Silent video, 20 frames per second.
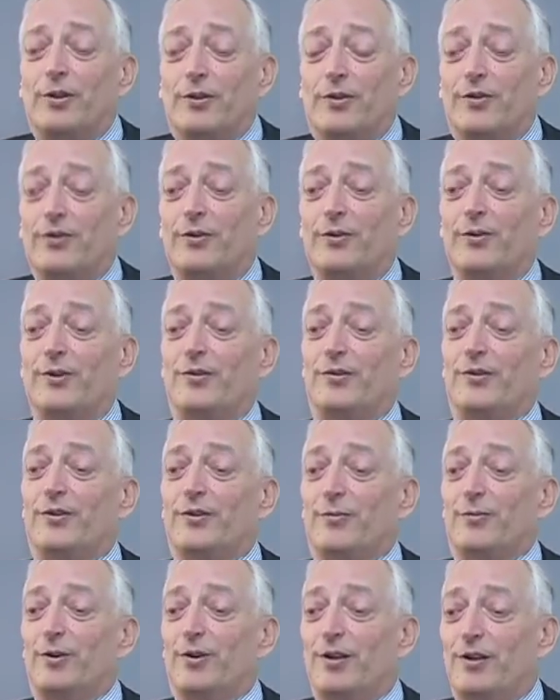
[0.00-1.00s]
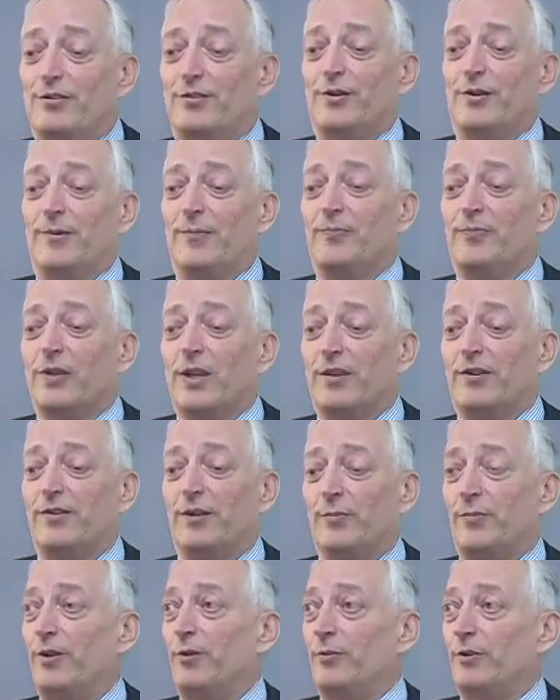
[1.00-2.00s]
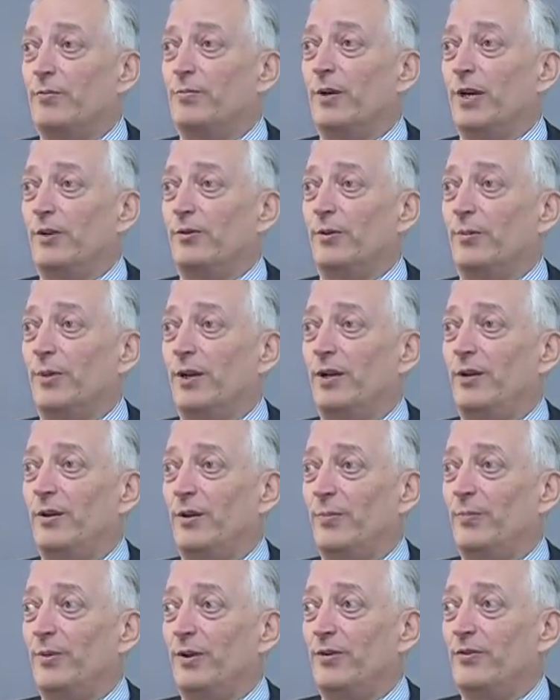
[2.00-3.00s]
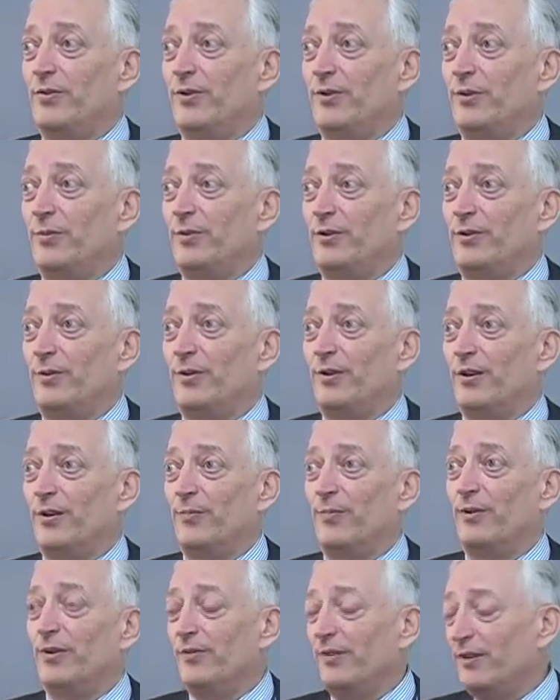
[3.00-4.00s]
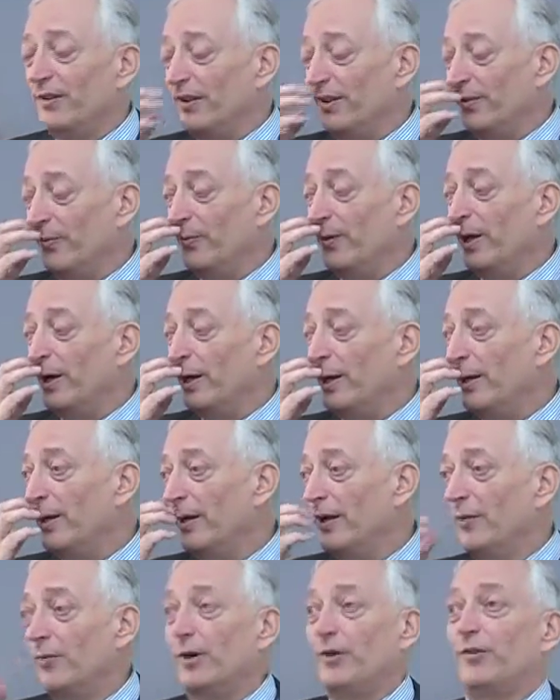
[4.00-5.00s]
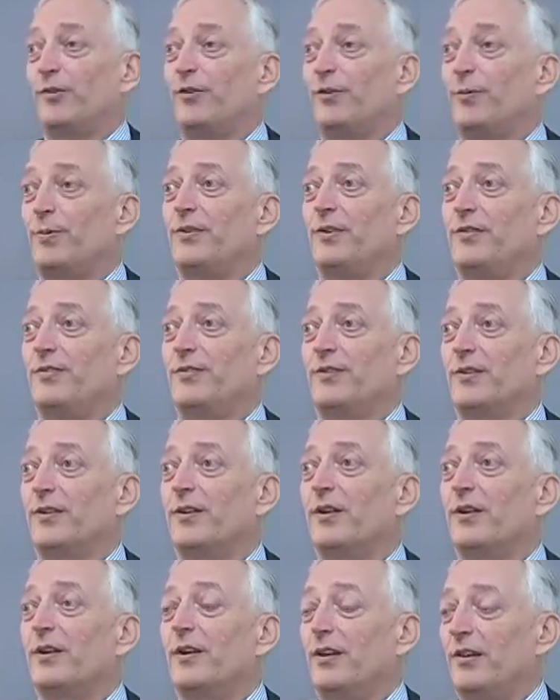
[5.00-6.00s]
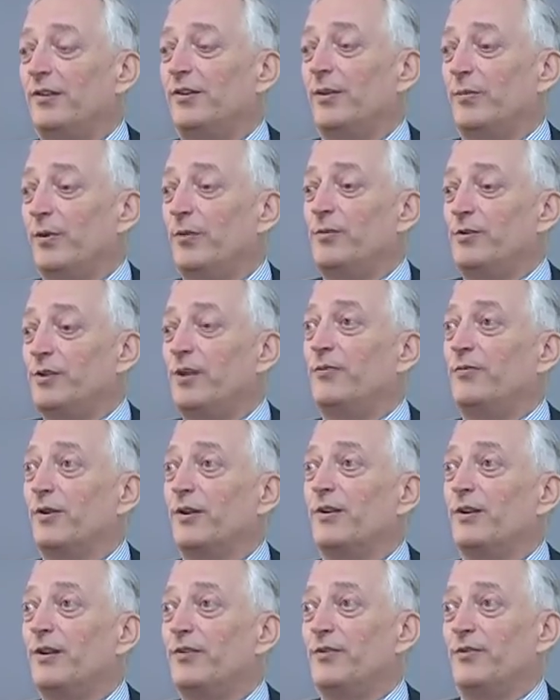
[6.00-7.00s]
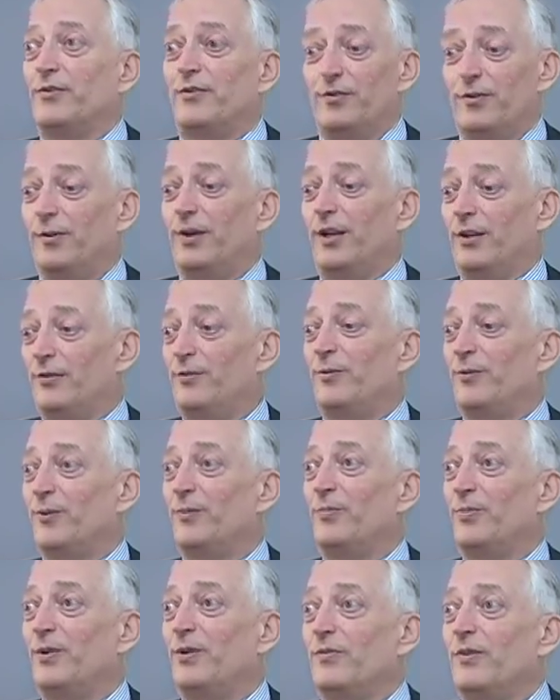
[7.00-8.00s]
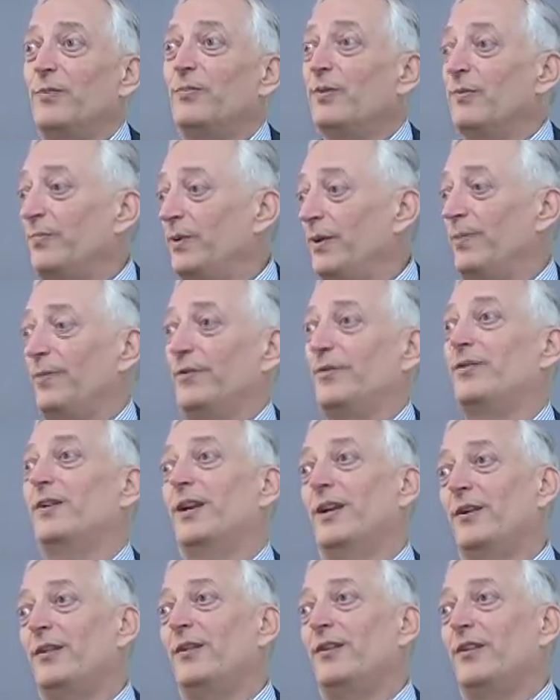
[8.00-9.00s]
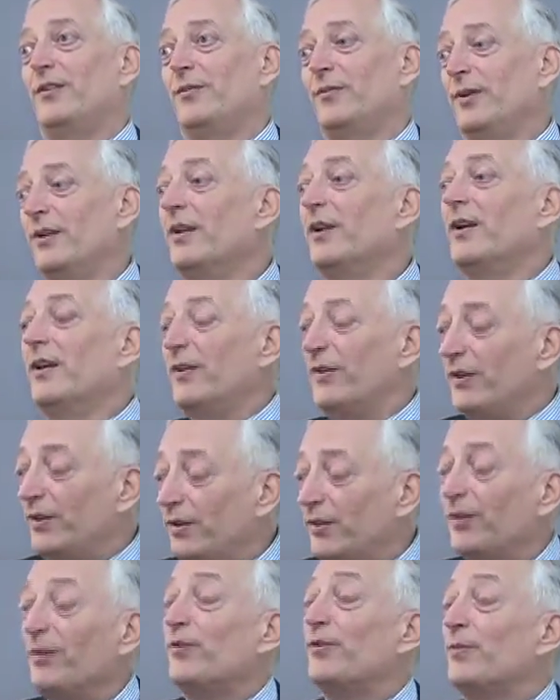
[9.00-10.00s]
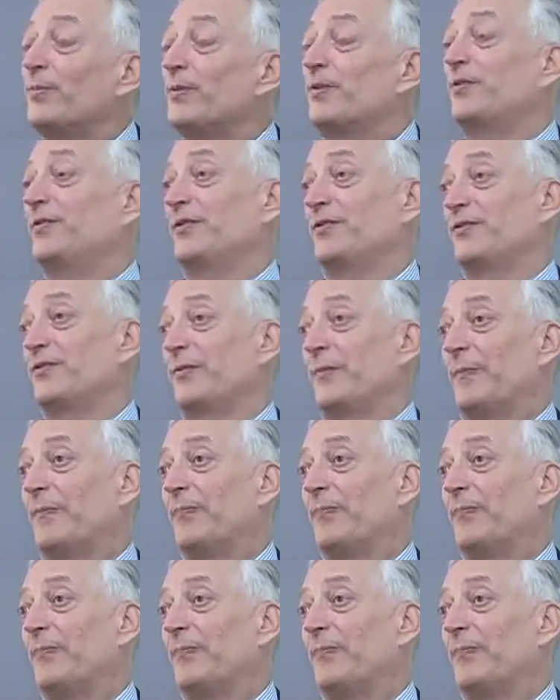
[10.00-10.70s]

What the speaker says: the two is that a religion is something which might or might not be true, but you can't prove it either way, whereas a superstition is something which definitely isn't true, and you can prove it, but people still adhere to it. This is a superstition.